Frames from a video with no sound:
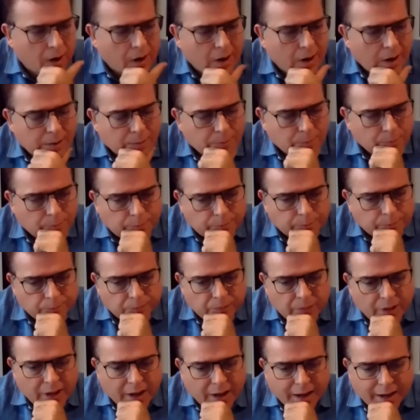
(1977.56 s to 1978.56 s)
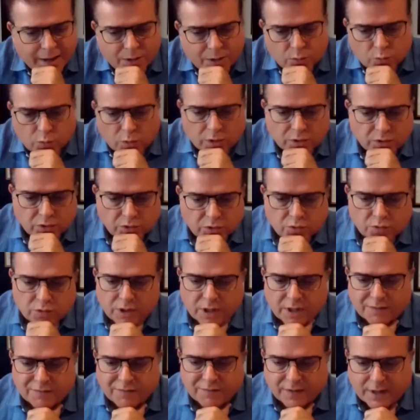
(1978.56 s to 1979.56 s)
I want to
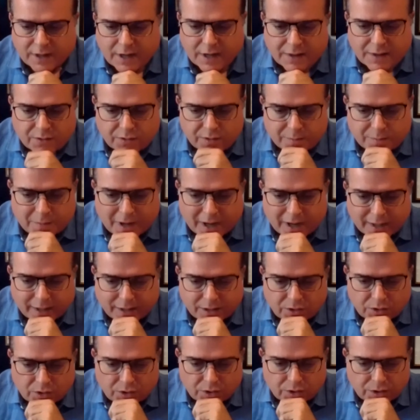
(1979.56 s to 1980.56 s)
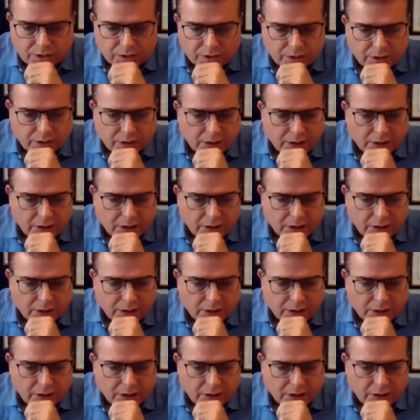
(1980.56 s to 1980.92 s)
give another reminder